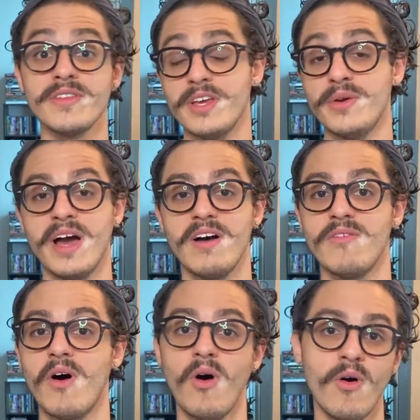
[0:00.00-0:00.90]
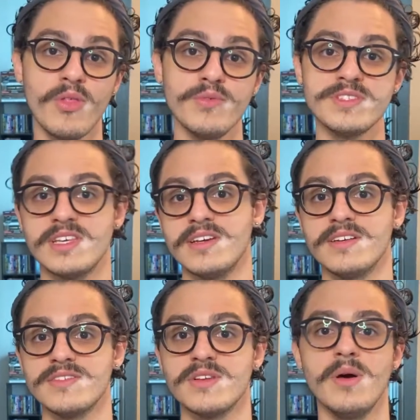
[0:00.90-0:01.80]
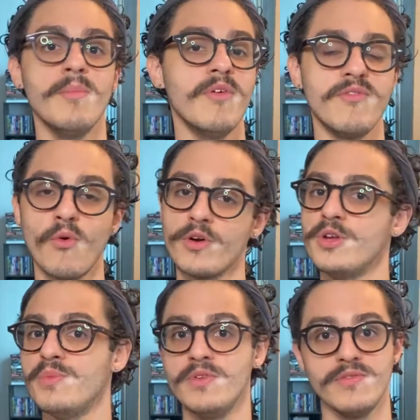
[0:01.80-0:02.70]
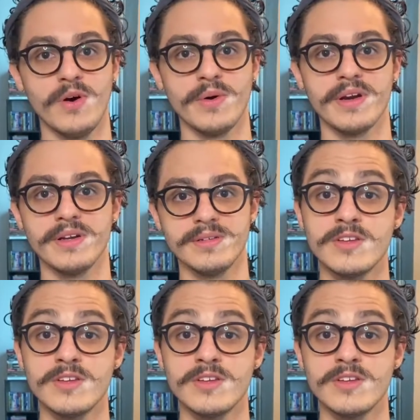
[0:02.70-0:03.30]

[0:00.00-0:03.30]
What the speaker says: that you have all those things before you move forward.